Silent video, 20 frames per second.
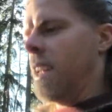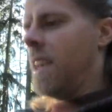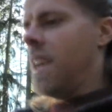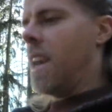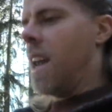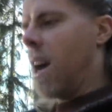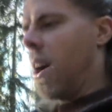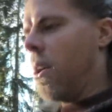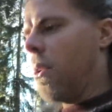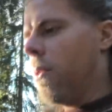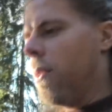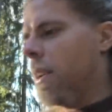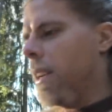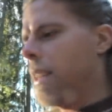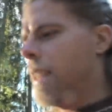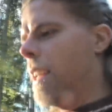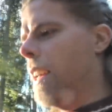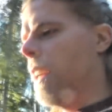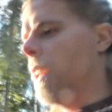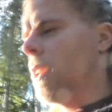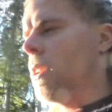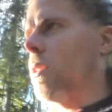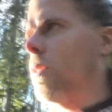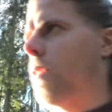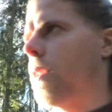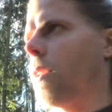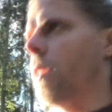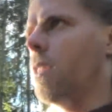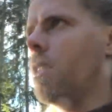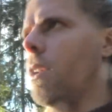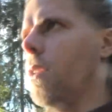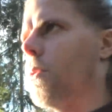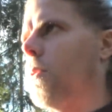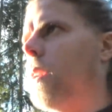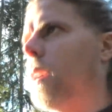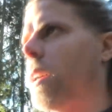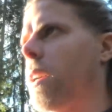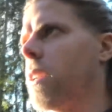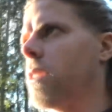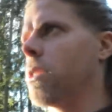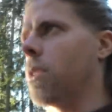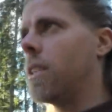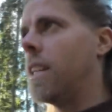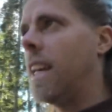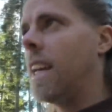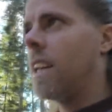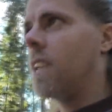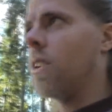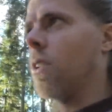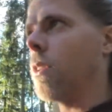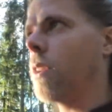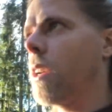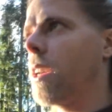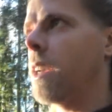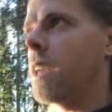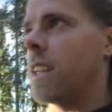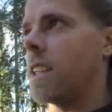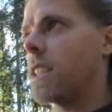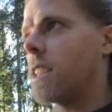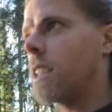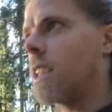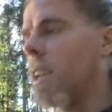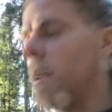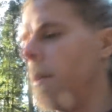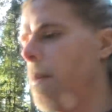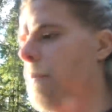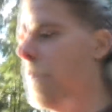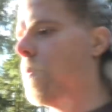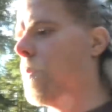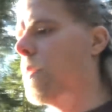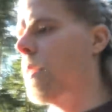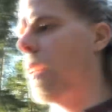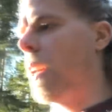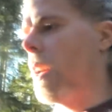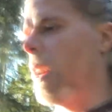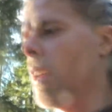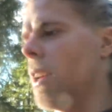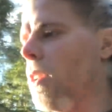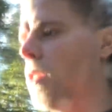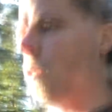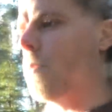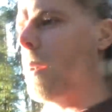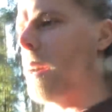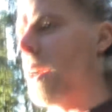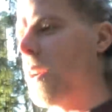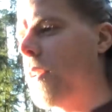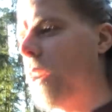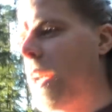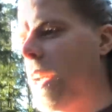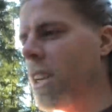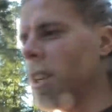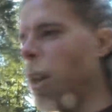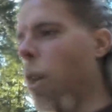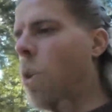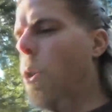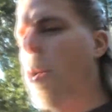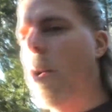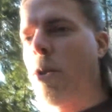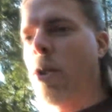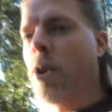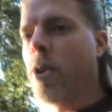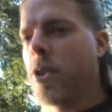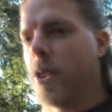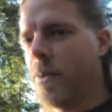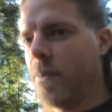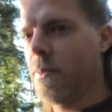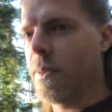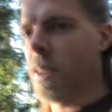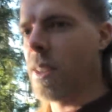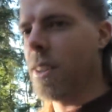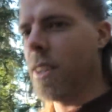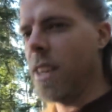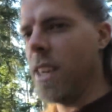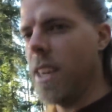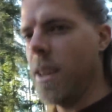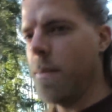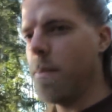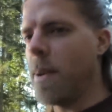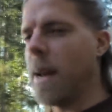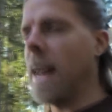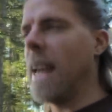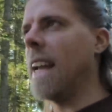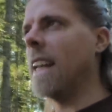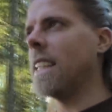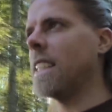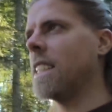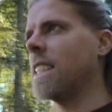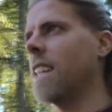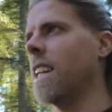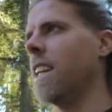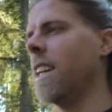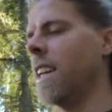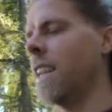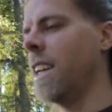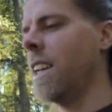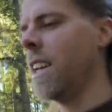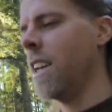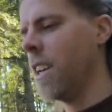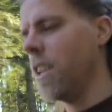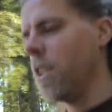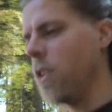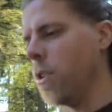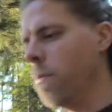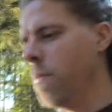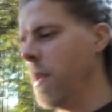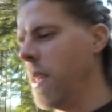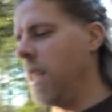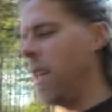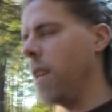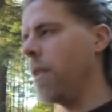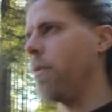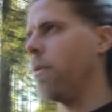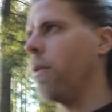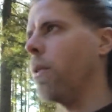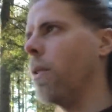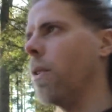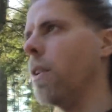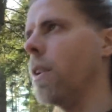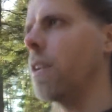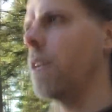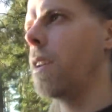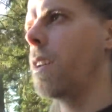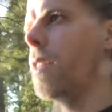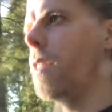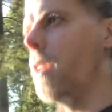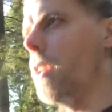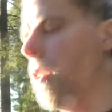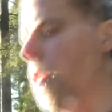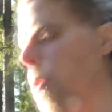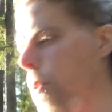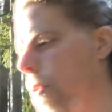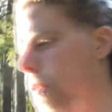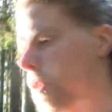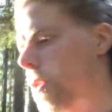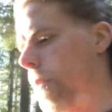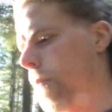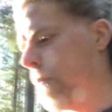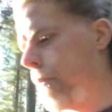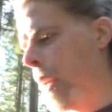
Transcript: Now, TikTok is, to my great horror, the place to be for the youth.